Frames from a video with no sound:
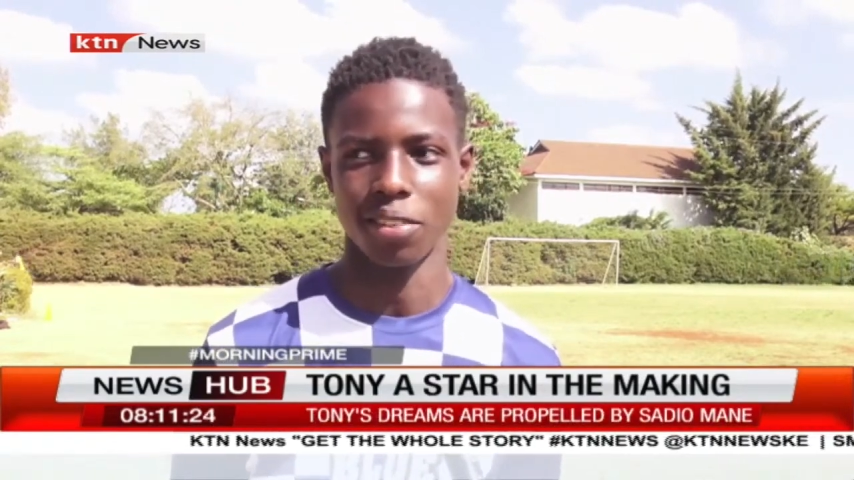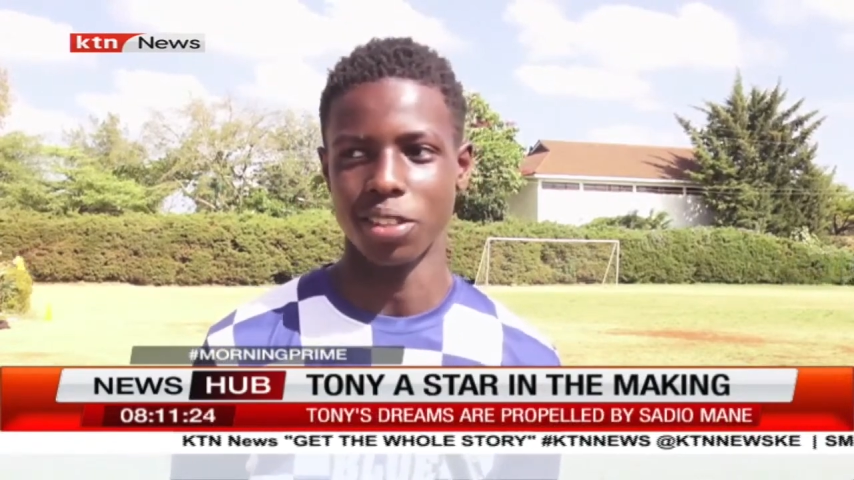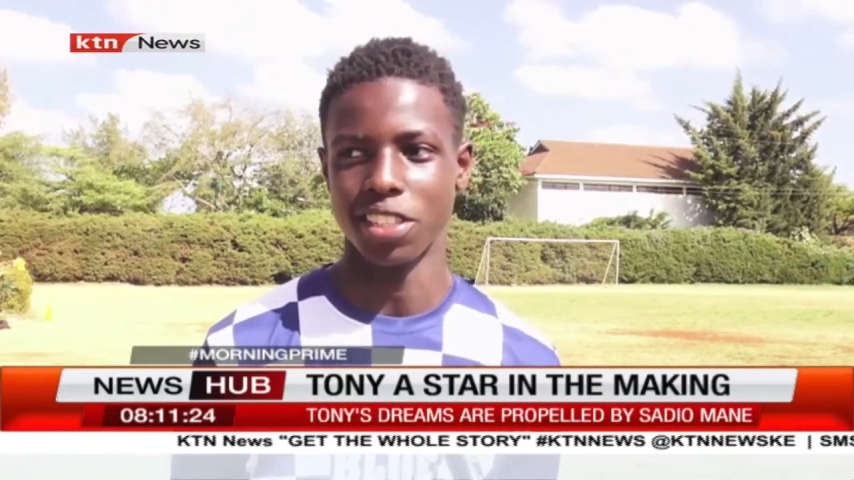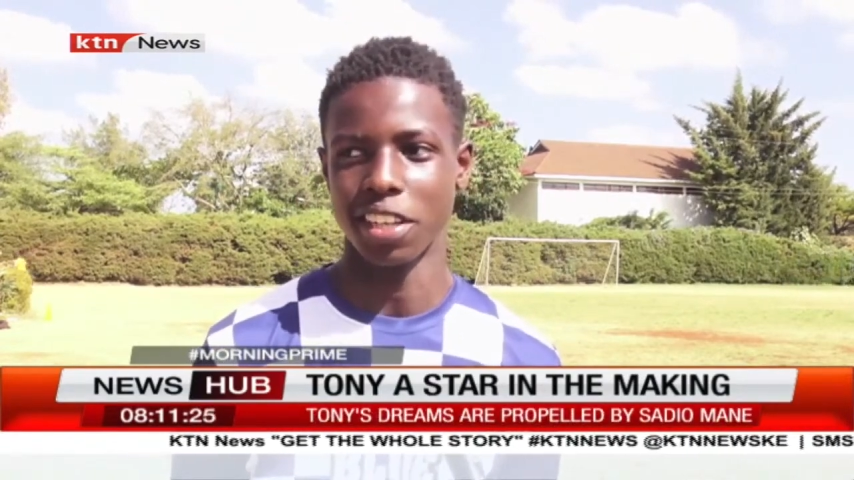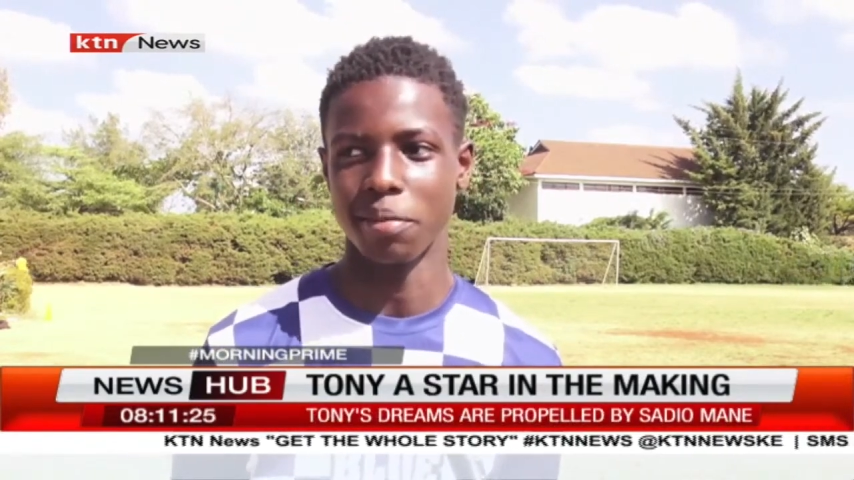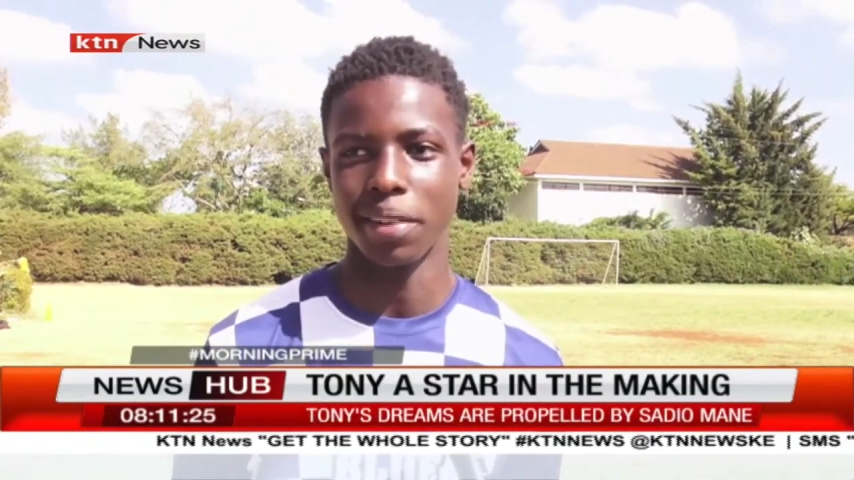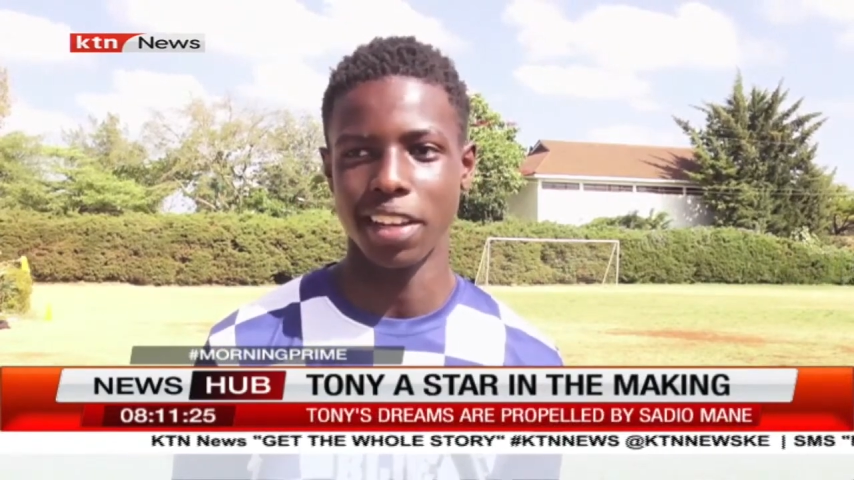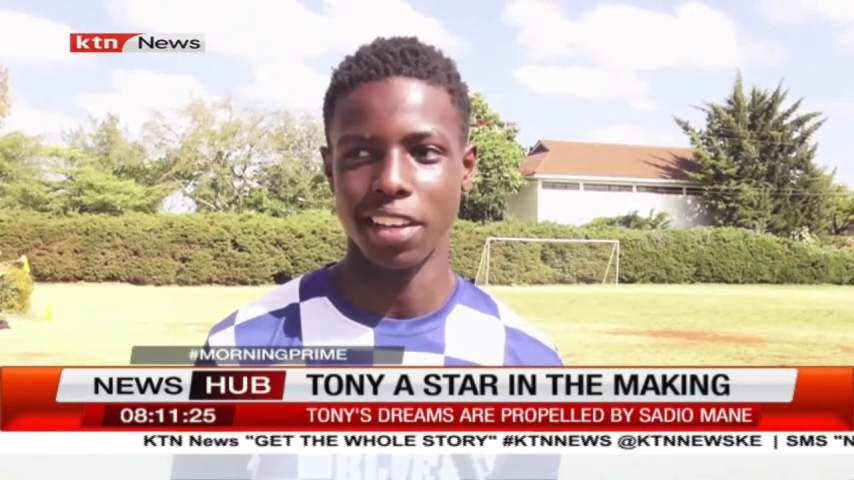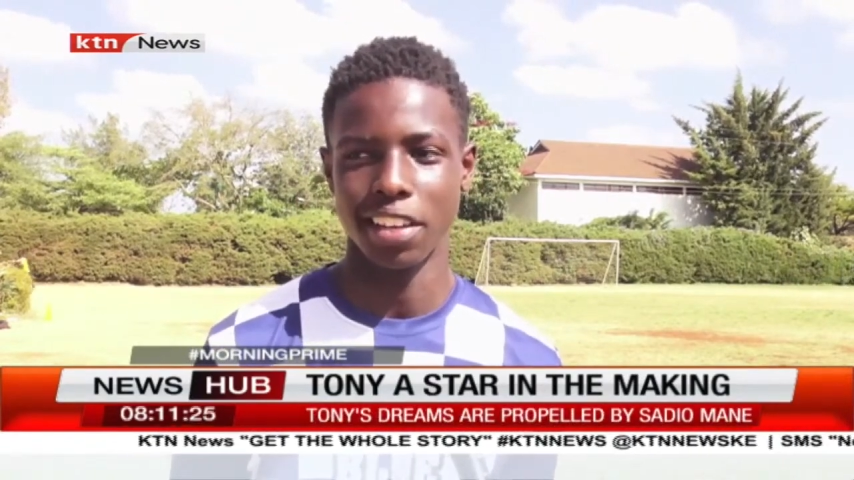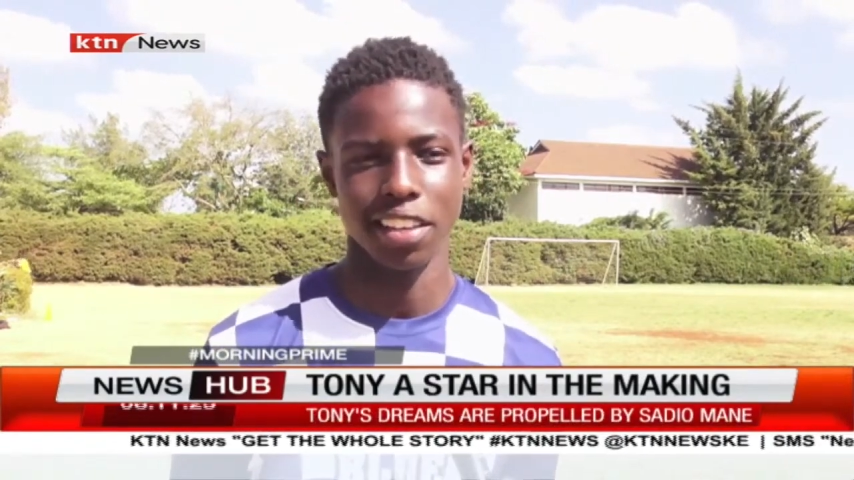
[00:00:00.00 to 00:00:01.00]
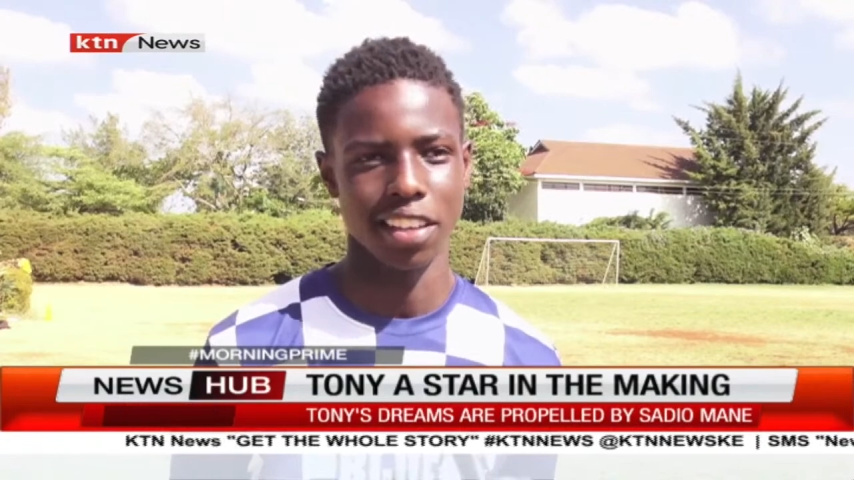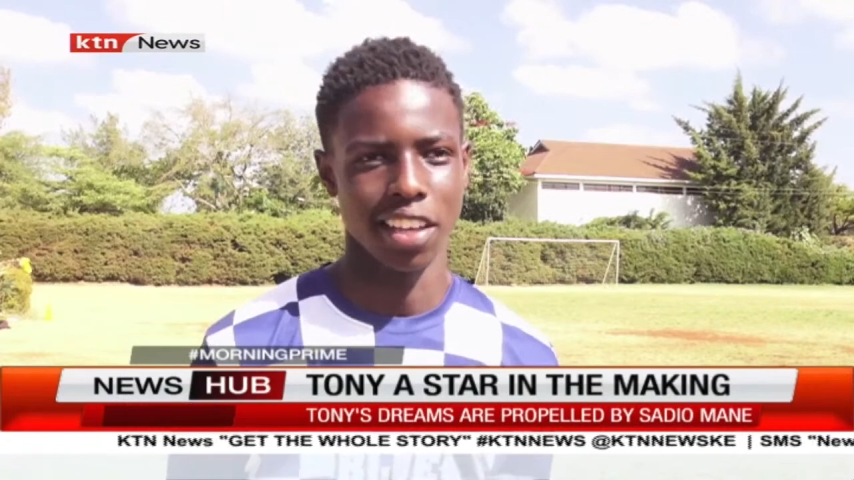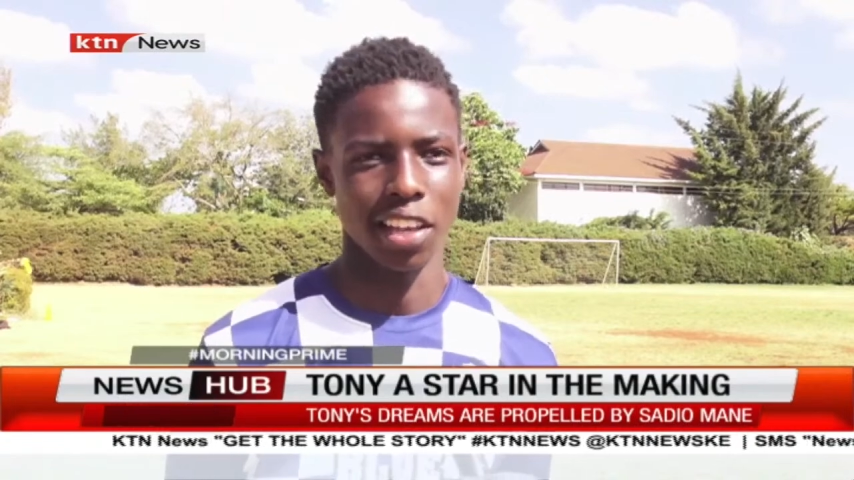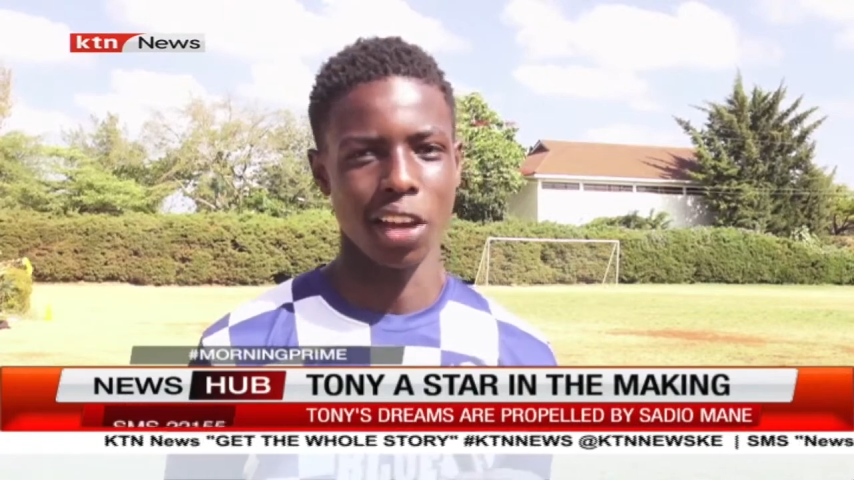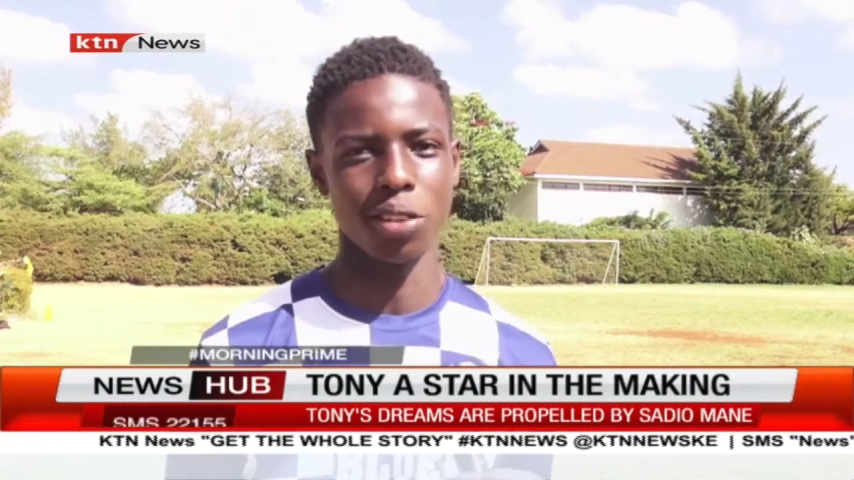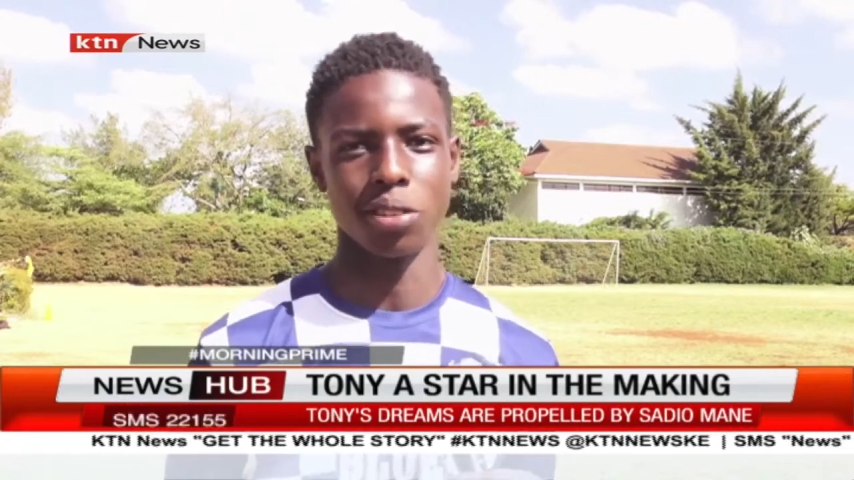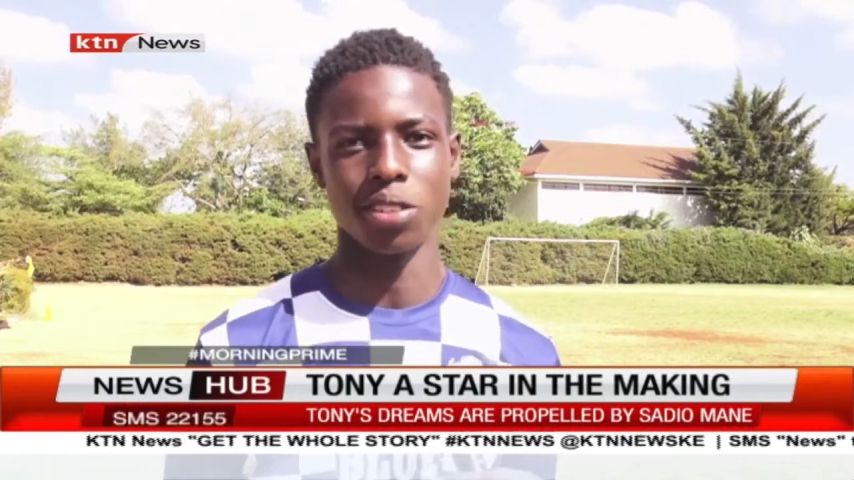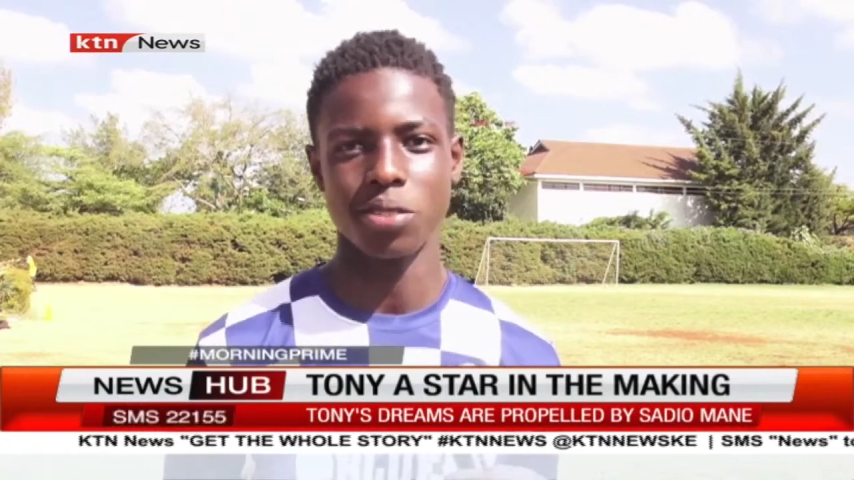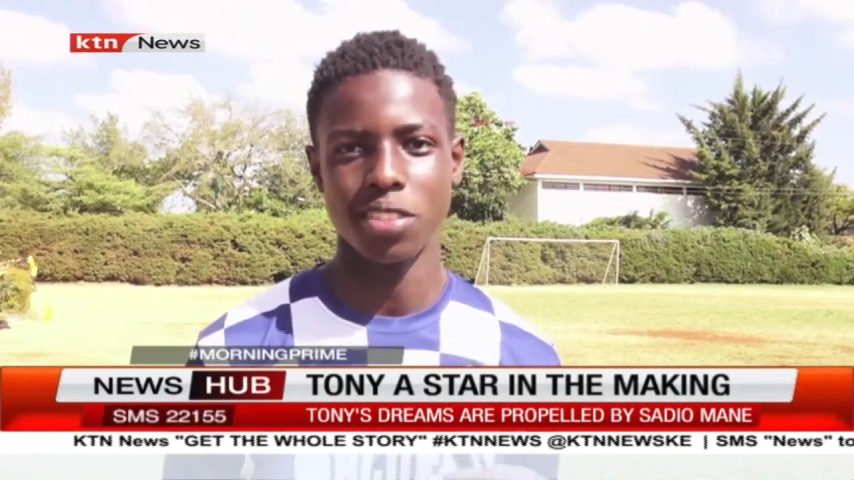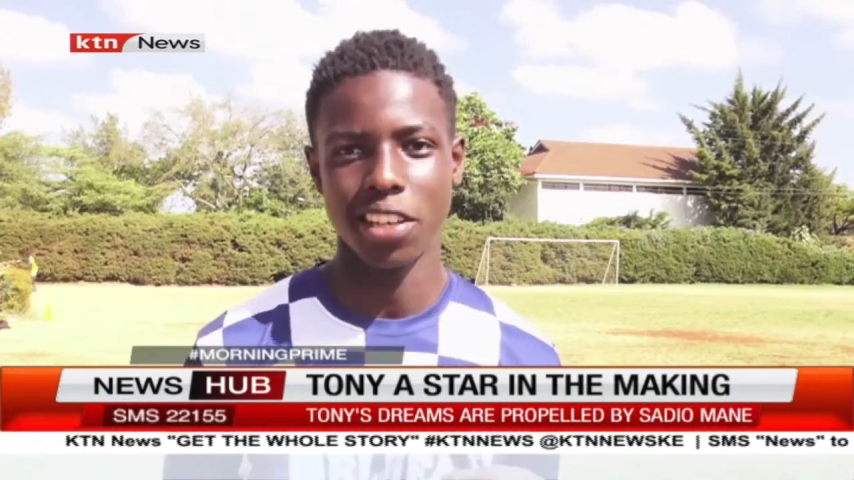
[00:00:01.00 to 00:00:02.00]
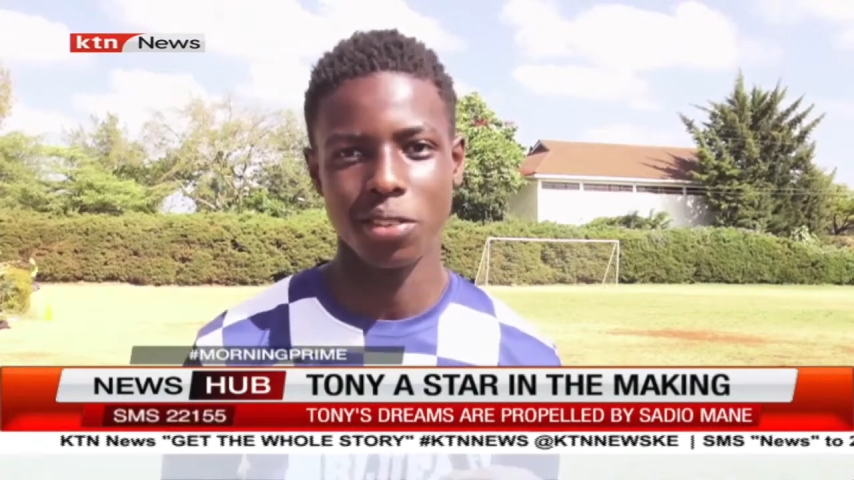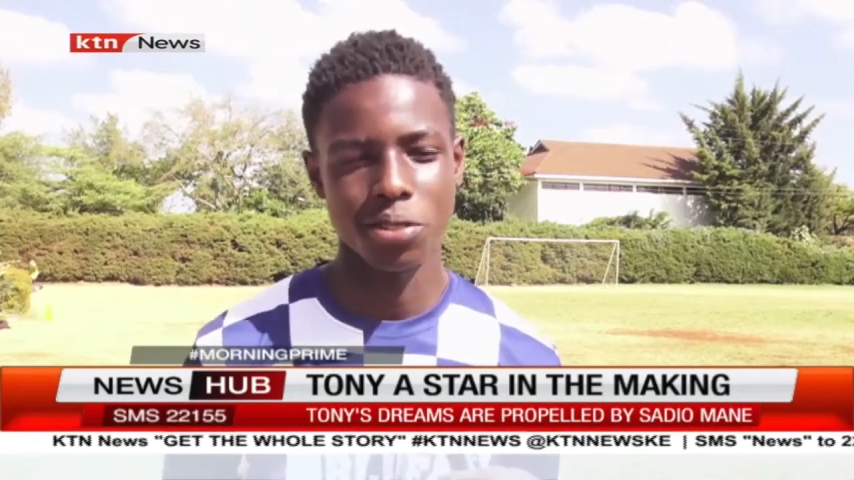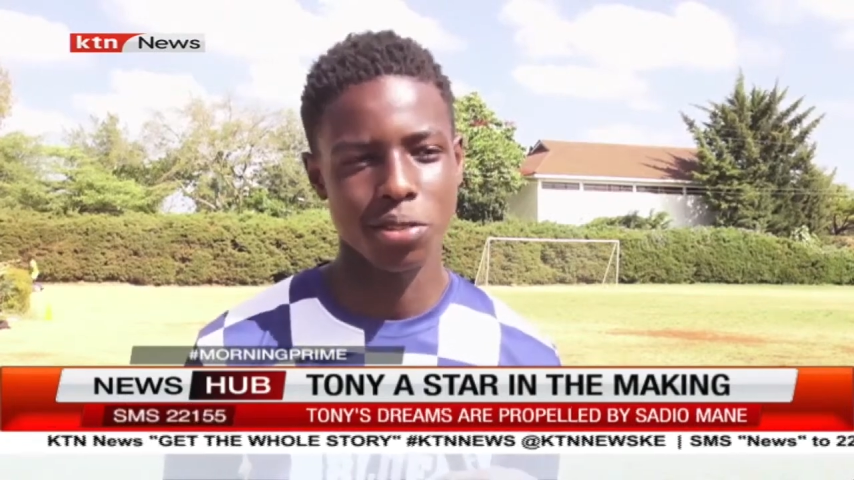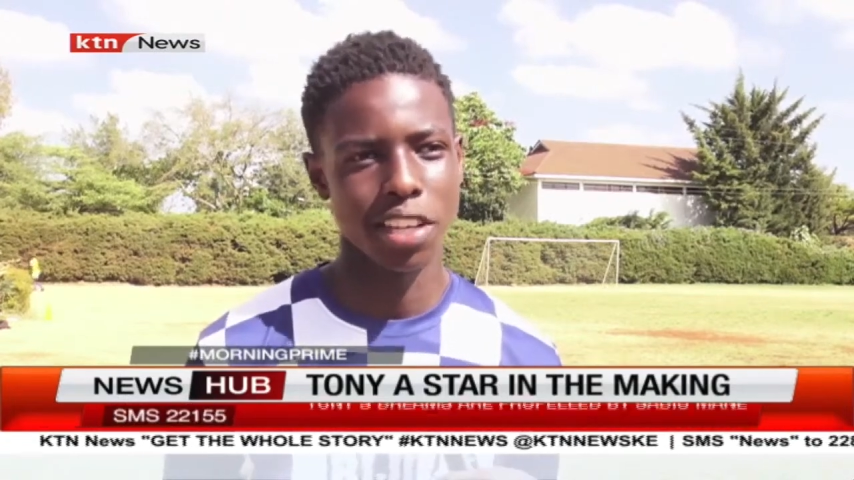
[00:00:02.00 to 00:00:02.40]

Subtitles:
Watching him play, I usually say he used